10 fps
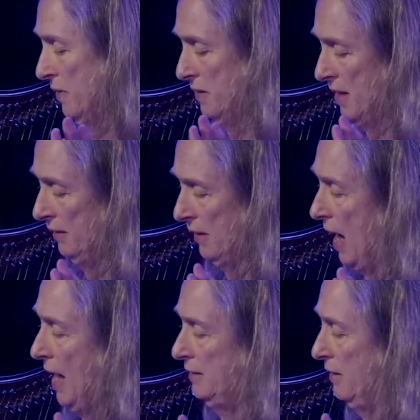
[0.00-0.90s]
one of the things
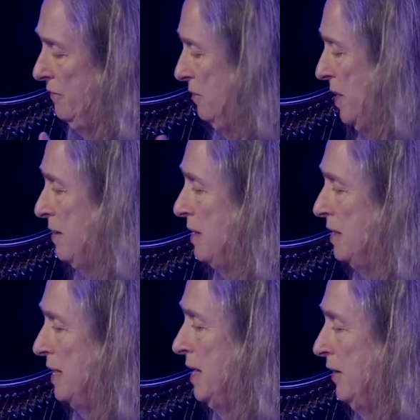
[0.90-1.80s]
I love about
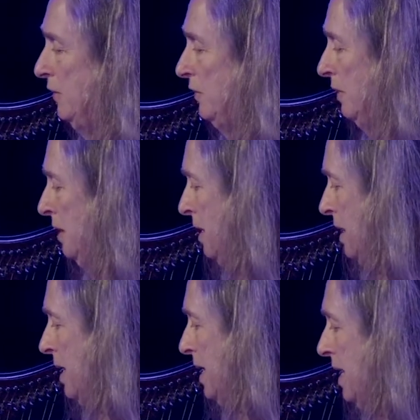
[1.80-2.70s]
it is
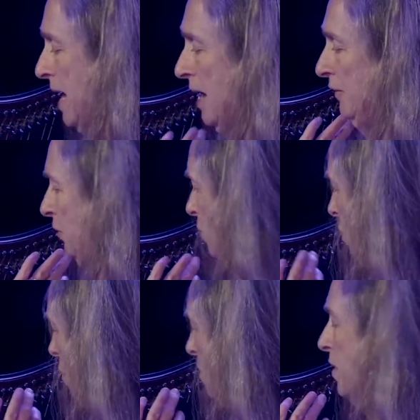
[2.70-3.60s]
it has
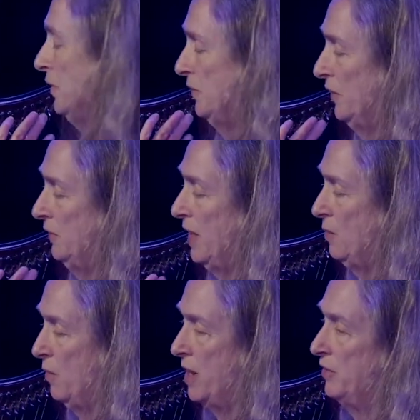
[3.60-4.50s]
almost the
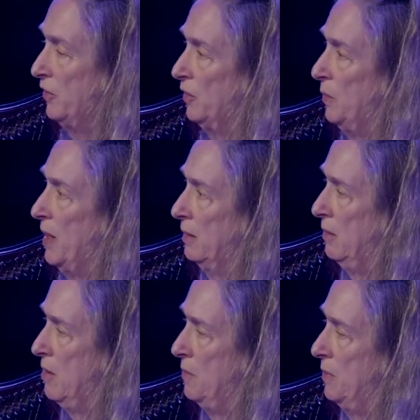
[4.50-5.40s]
same range as a
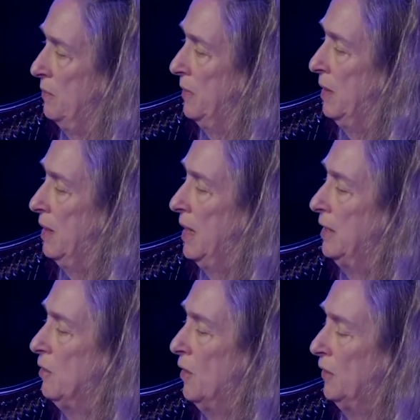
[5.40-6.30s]
pedal harp.
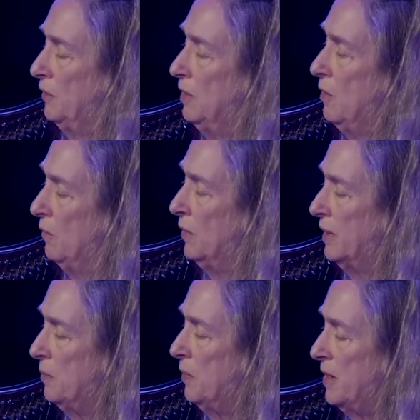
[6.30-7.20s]
It goes, you know,
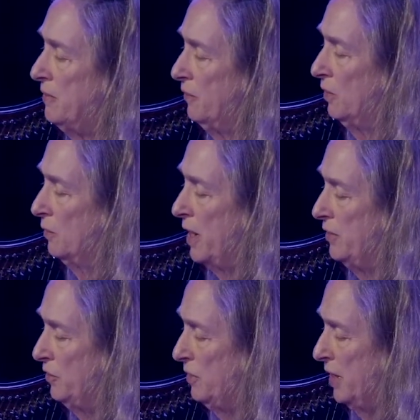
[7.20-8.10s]
really pretty full
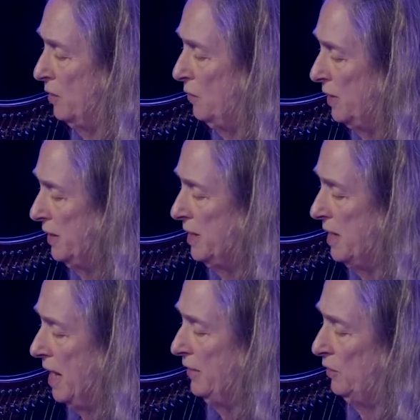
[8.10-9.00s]
range. You can get a
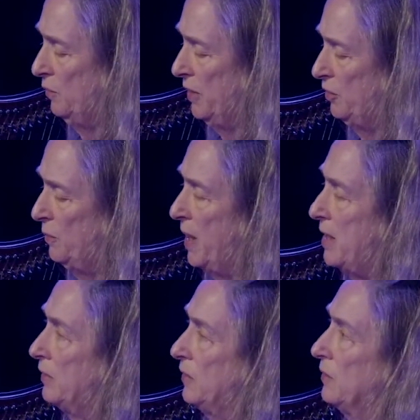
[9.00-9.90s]
really nice, rich
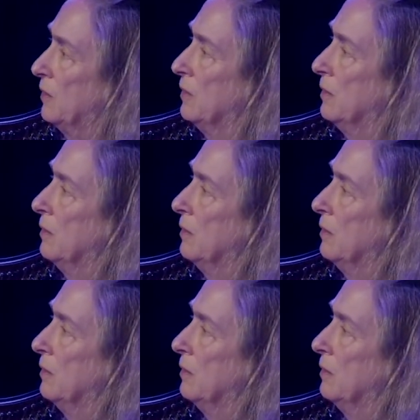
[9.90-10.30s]
bass.